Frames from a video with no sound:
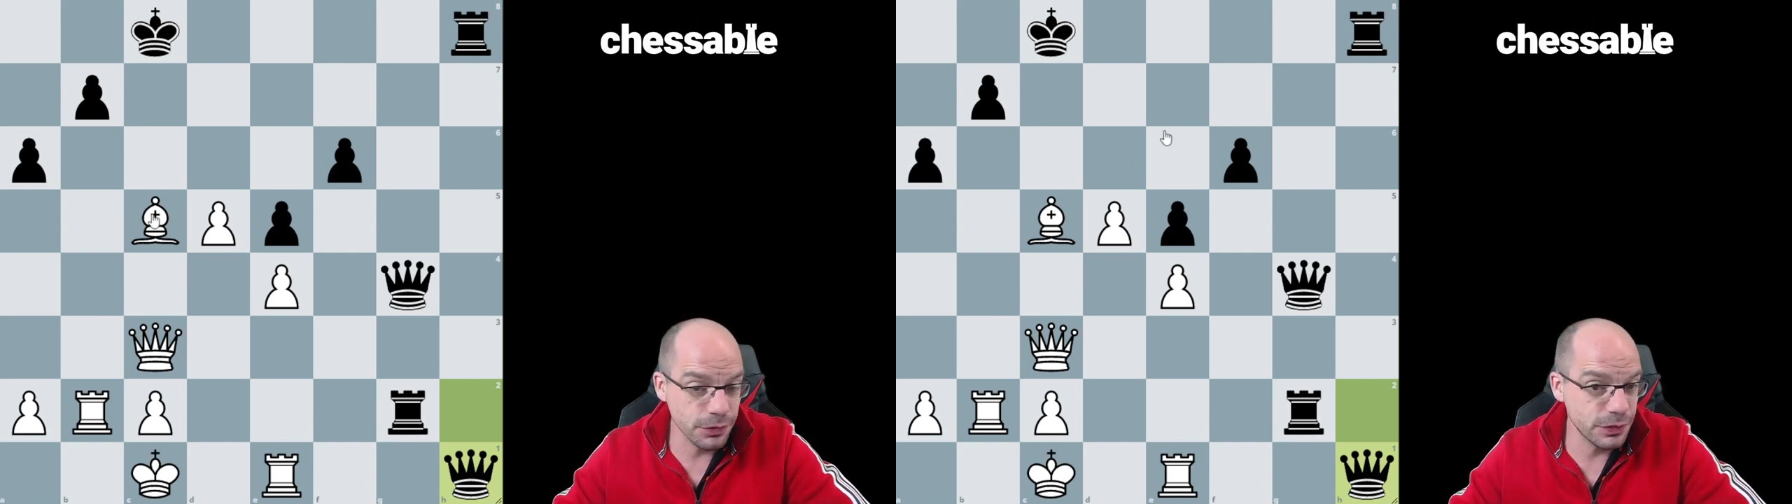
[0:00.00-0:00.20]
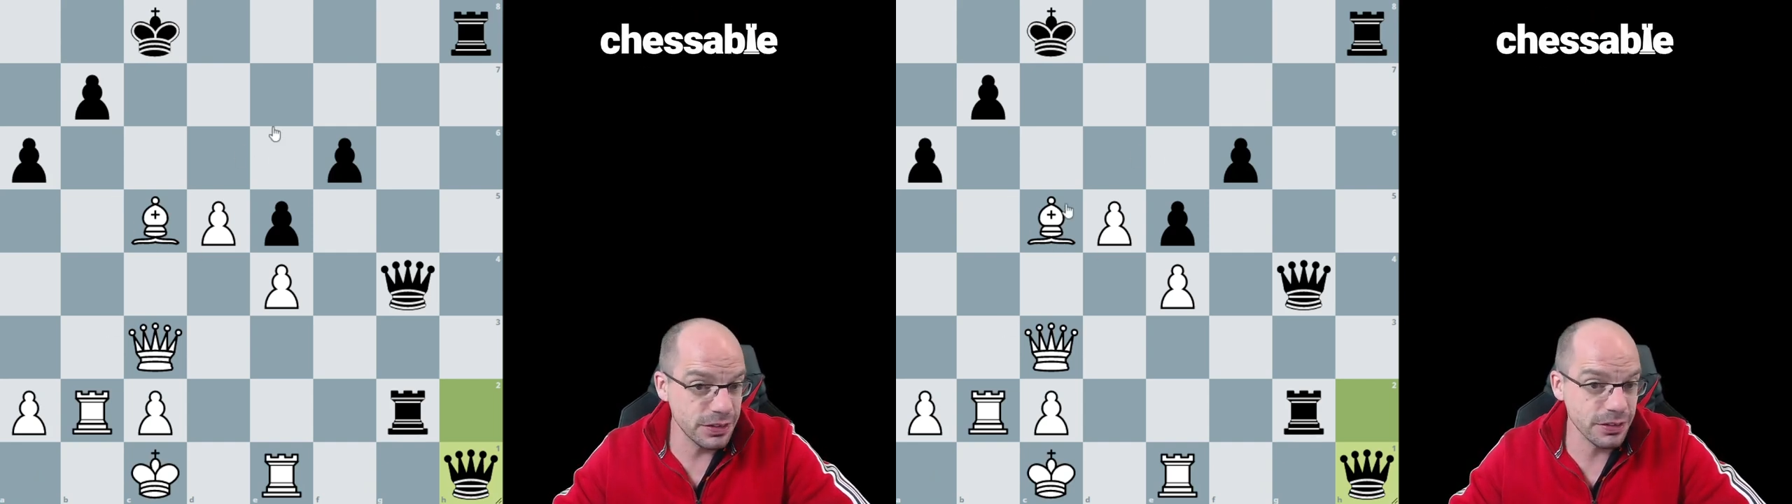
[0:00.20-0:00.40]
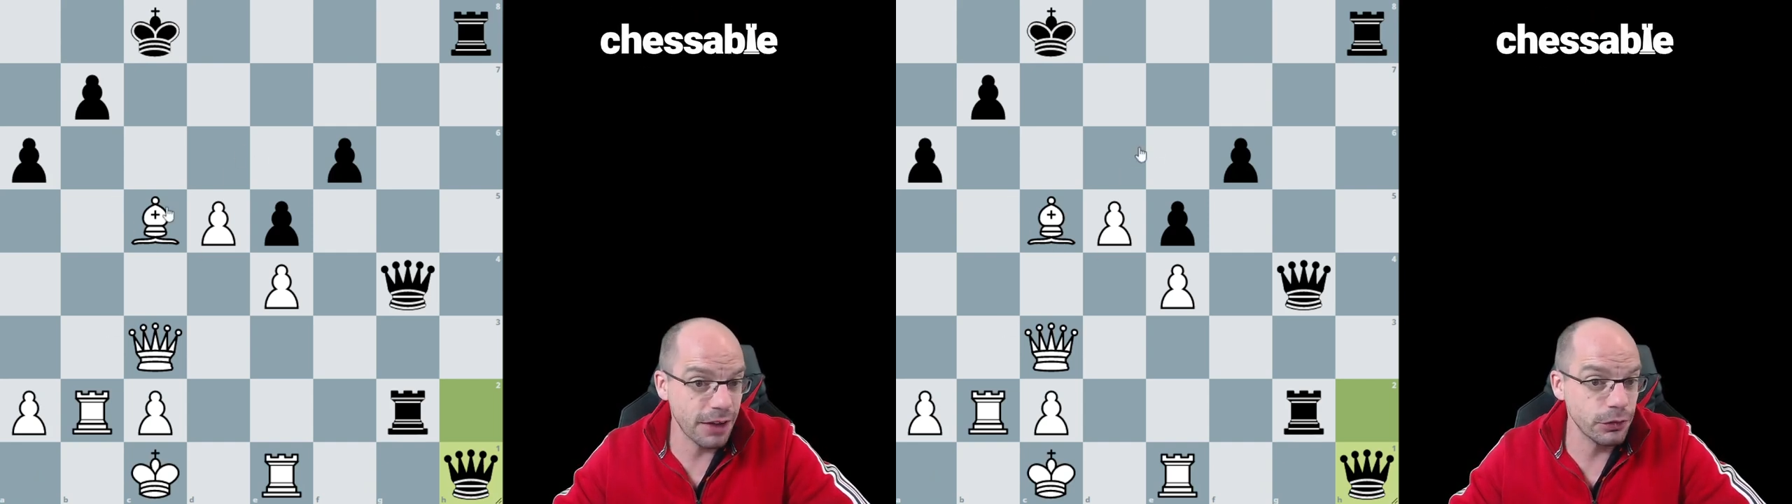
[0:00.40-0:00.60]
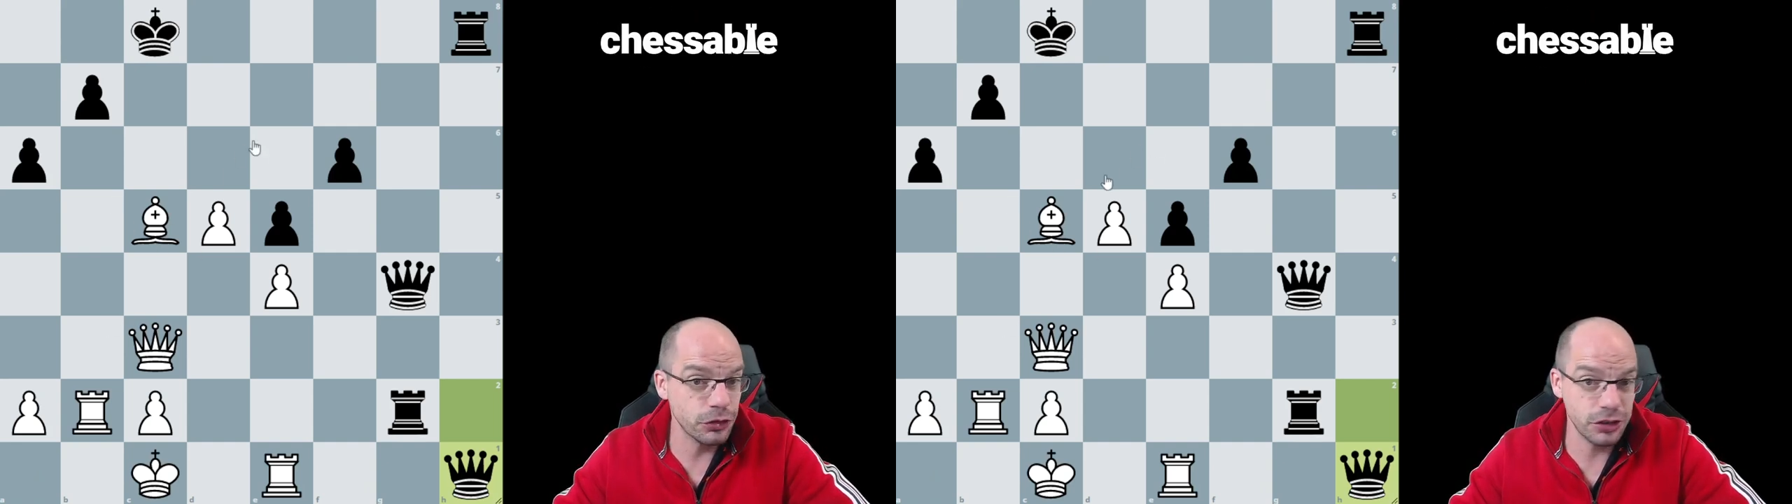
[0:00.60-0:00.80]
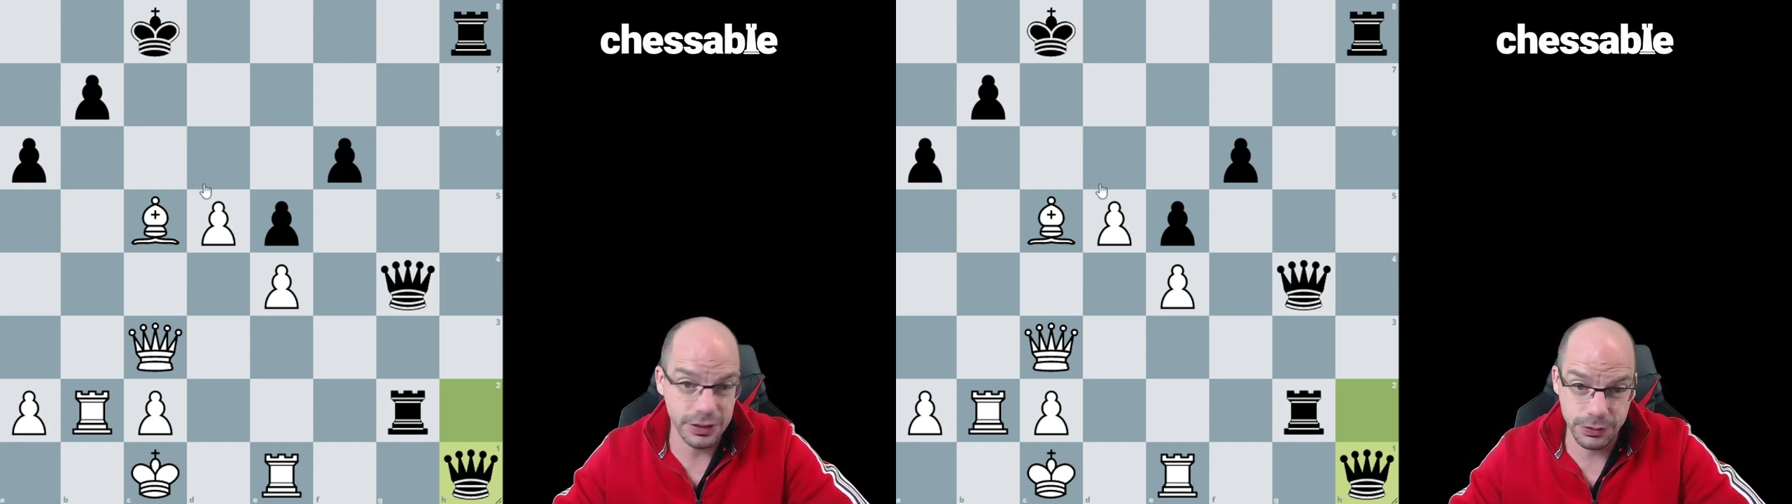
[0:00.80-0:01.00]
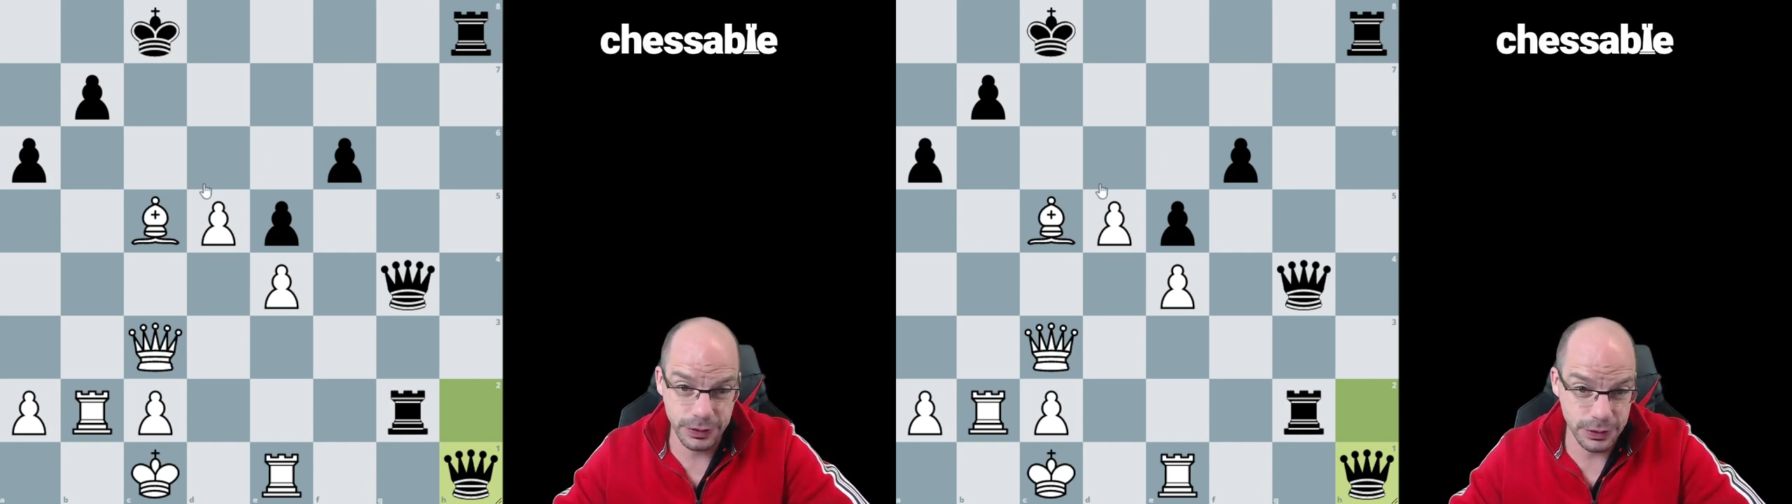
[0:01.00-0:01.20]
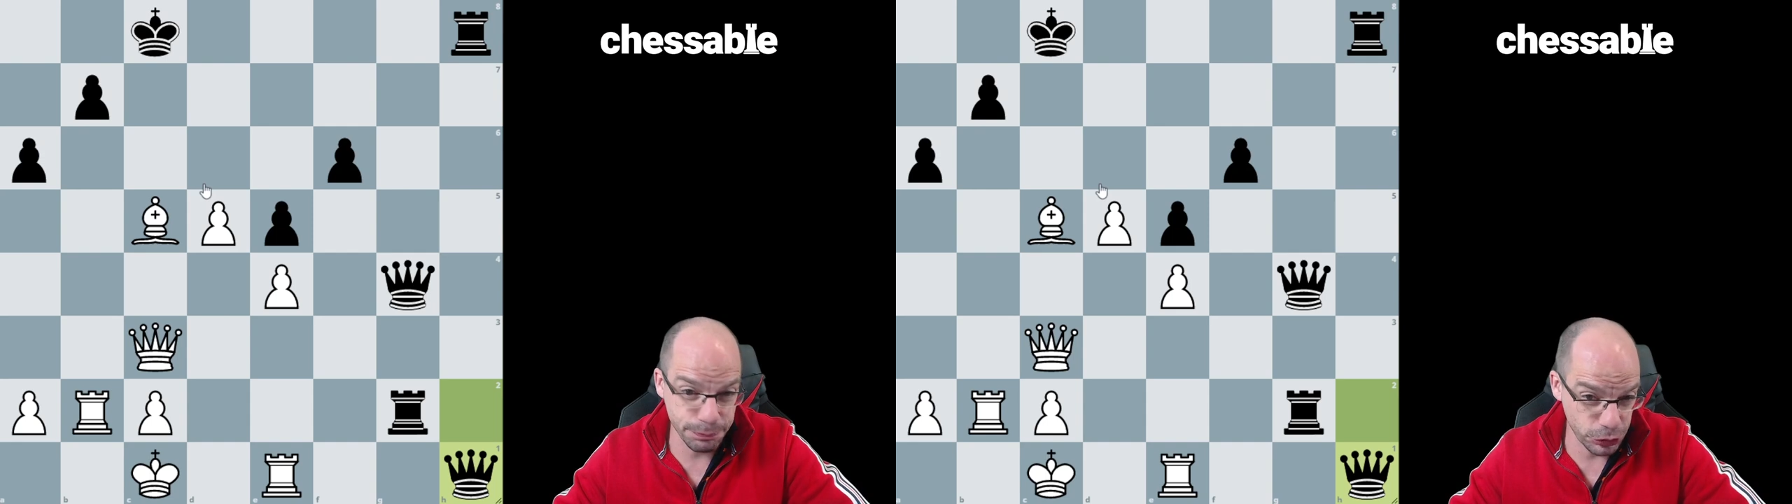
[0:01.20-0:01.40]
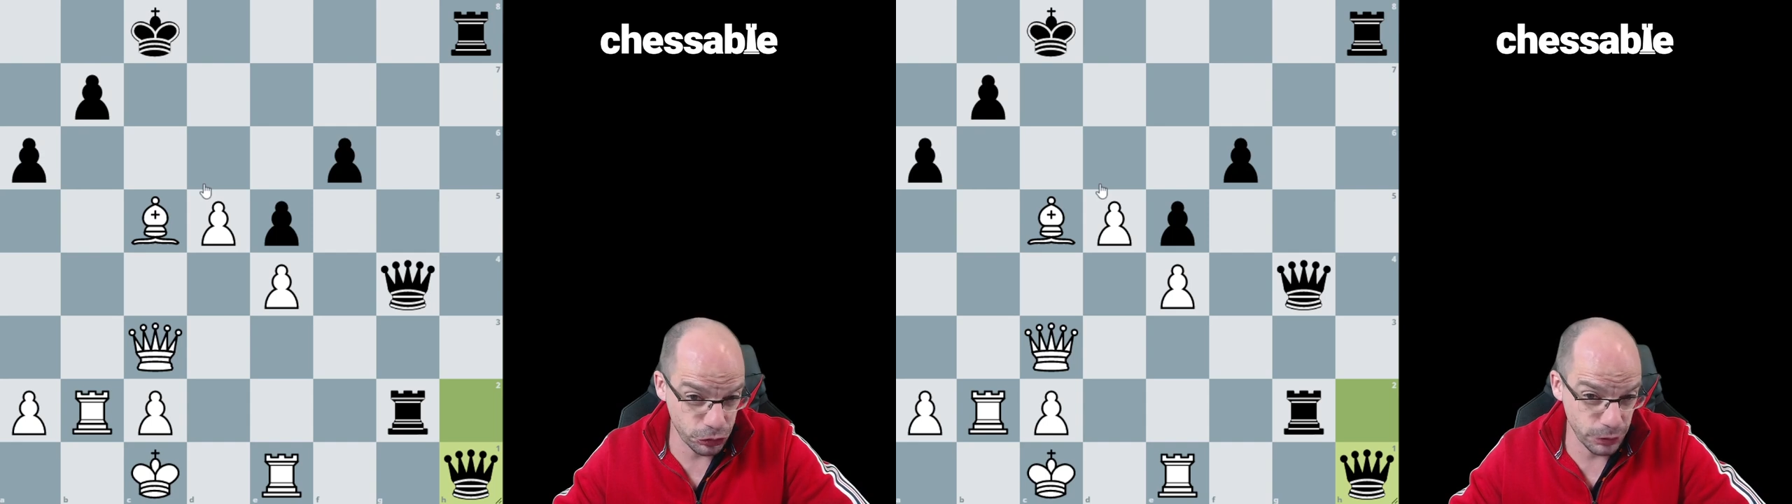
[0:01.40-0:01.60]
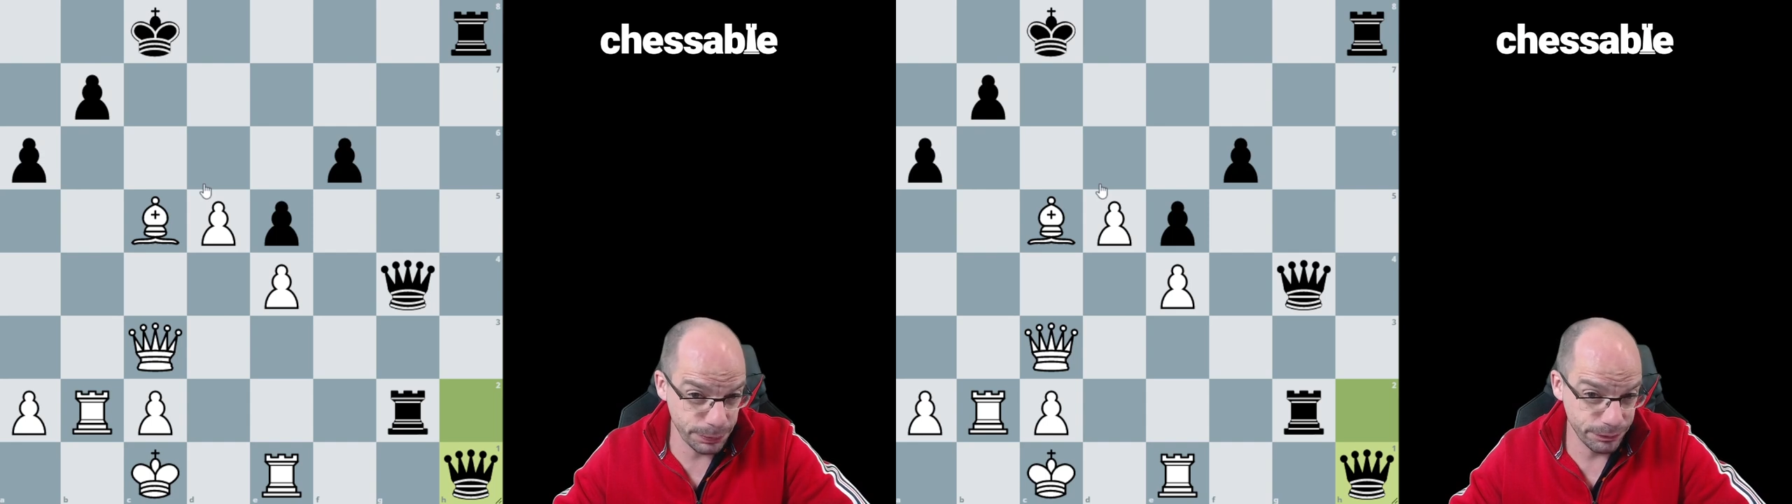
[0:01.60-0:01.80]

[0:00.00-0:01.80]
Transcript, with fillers: discovered checks with the bishop.